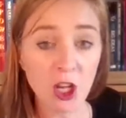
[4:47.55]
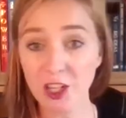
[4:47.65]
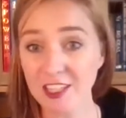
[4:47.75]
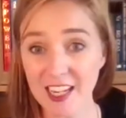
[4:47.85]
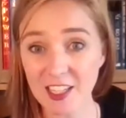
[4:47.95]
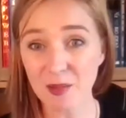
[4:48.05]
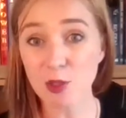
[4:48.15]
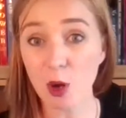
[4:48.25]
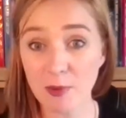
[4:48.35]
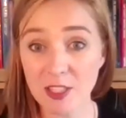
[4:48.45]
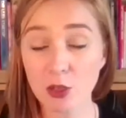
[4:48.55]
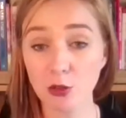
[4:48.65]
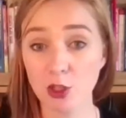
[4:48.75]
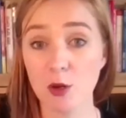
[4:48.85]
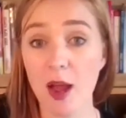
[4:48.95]
You can say to them, do you want me to
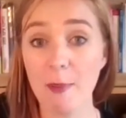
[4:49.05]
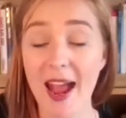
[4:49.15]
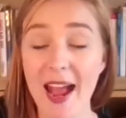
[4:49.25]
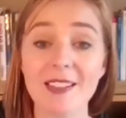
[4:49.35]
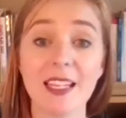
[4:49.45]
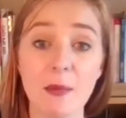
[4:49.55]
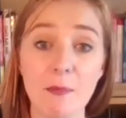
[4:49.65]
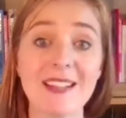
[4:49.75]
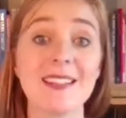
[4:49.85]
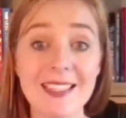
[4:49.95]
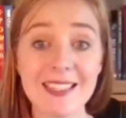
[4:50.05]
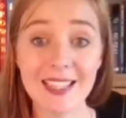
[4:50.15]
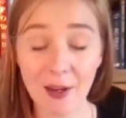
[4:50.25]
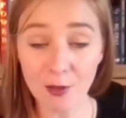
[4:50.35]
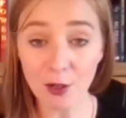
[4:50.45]
talk to you about how to get the best
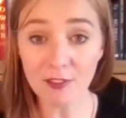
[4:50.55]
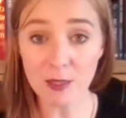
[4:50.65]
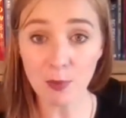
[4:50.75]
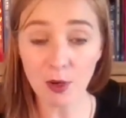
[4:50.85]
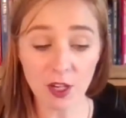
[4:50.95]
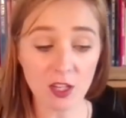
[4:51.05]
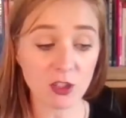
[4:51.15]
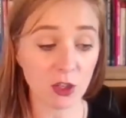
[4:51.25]
discount off these products?